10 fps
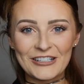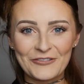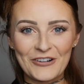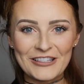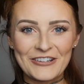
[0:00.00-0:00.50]
just
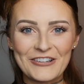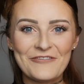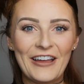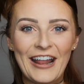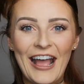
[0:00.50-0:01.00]
walked in the
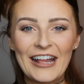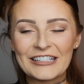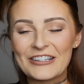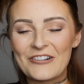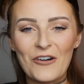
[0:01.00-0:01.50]
room and I had
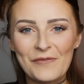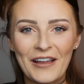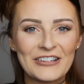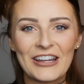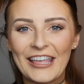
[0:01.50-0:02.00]
to drop it
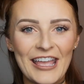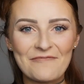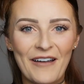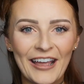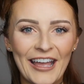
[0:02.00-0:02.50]
and try
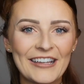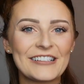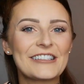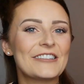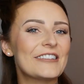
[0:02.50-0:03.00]
getting back
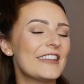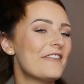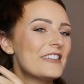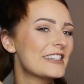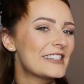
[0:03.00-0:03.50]
out. So let
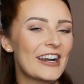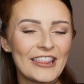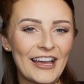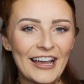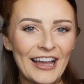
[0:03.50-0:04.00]
me just start
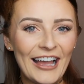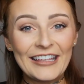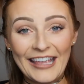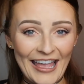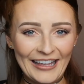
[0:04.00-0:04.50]
that
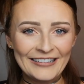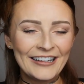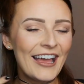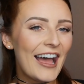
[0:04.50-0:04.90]
again.